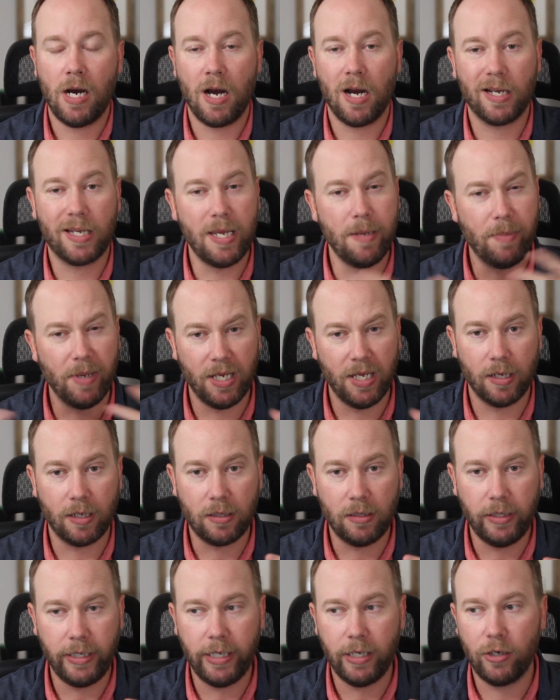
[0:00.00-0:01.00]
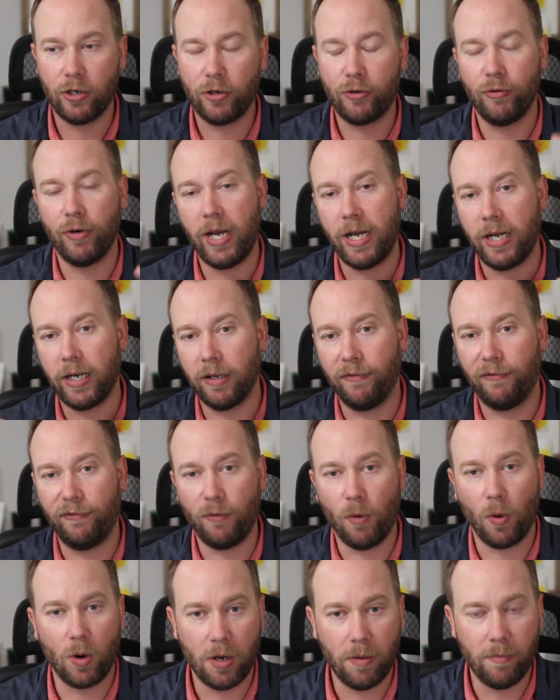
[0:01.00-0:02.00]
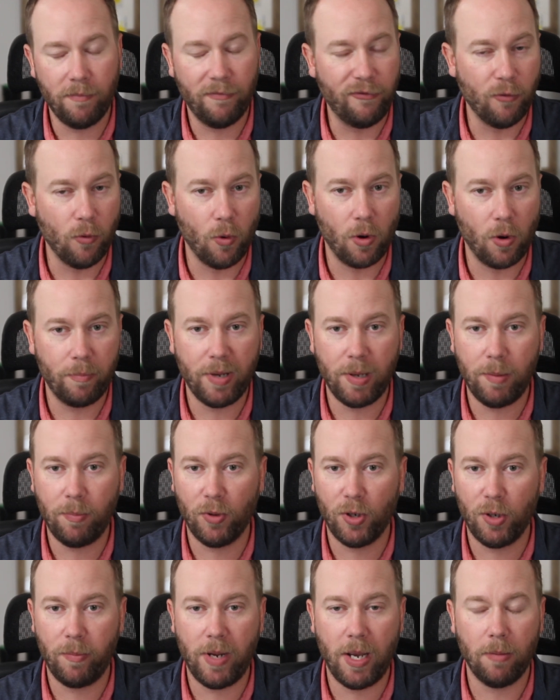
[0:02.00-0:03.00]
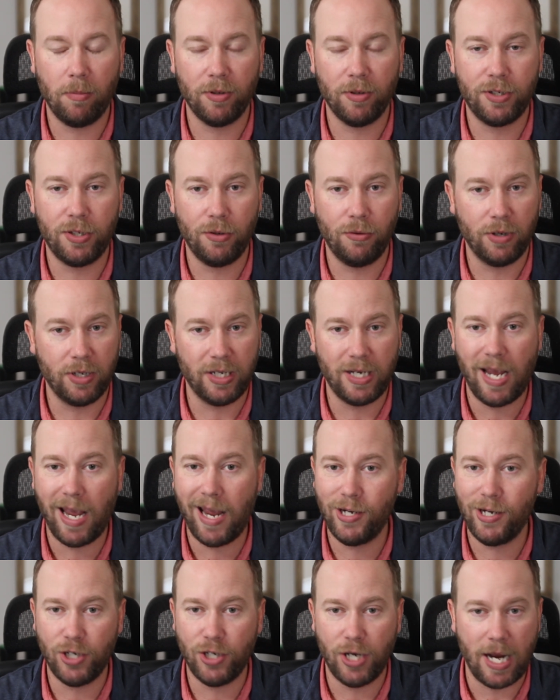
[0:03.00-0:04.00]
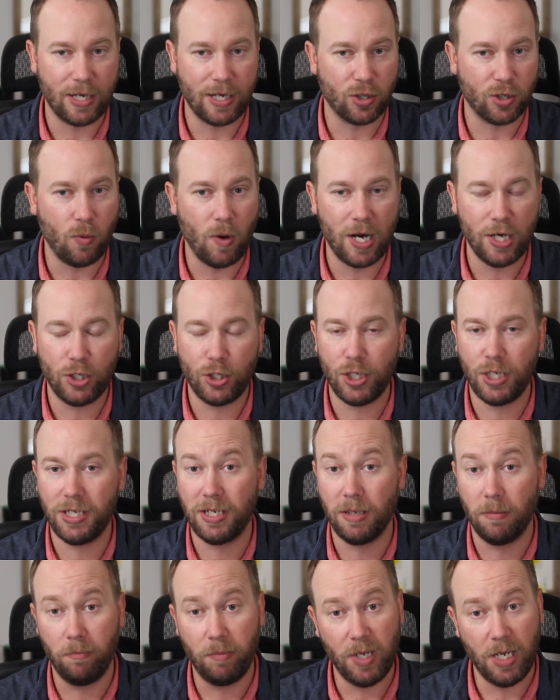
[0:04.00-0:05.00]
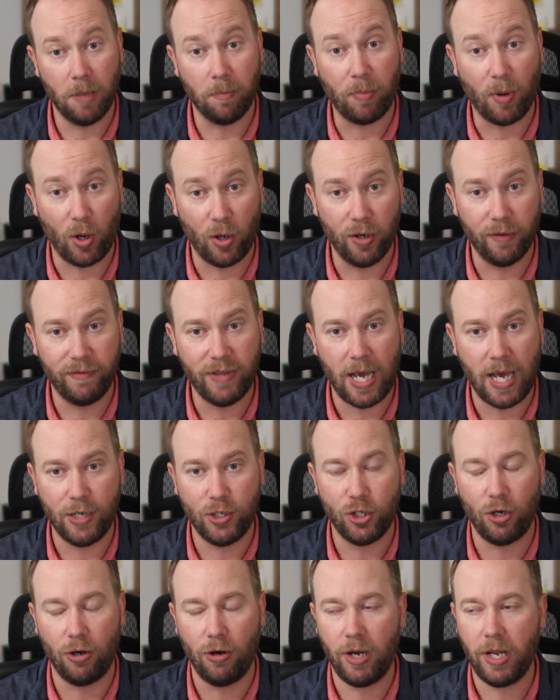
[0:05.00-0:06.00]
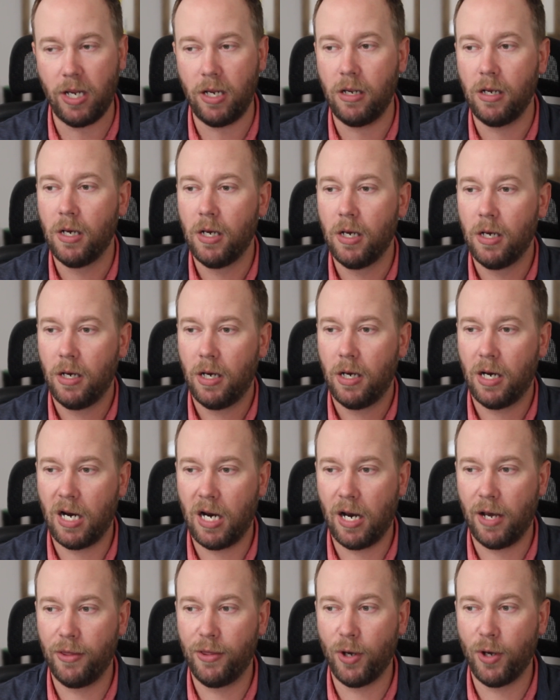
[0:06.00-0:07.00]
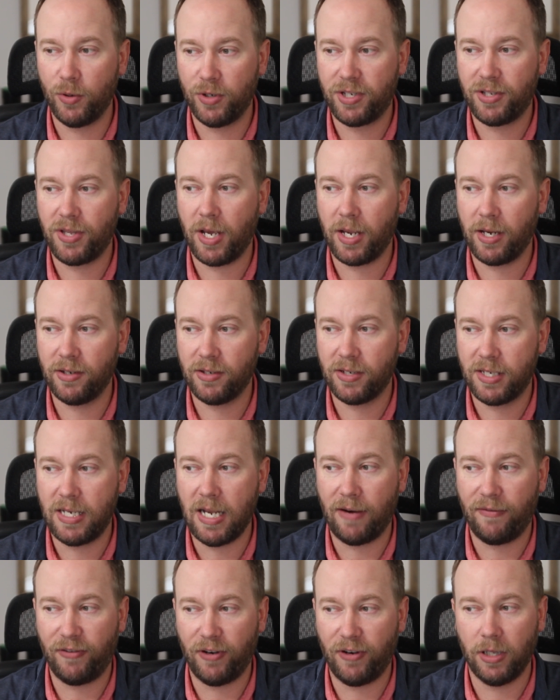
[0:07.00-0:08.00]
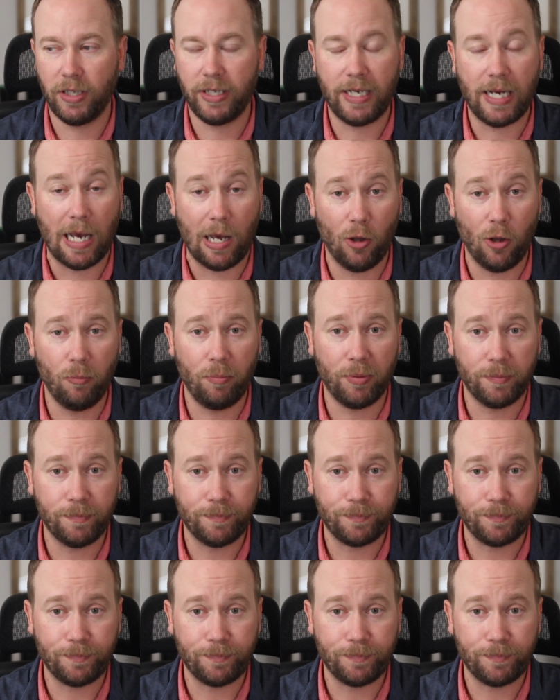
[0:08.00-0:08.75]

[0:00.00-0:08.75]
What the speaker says: keeping it clear, creating a forum for people to be able to engage and ask questions and be a part of that journey, those things definitely help.